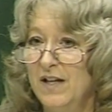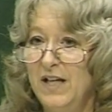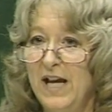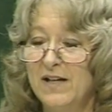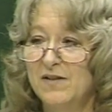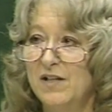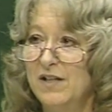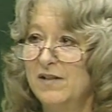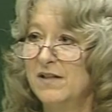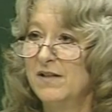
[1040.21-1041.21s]
he asked
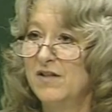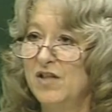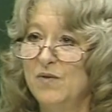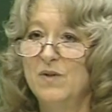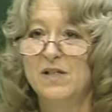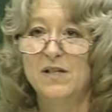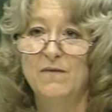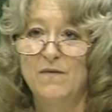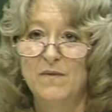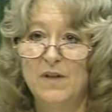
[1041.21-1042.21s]
his students if,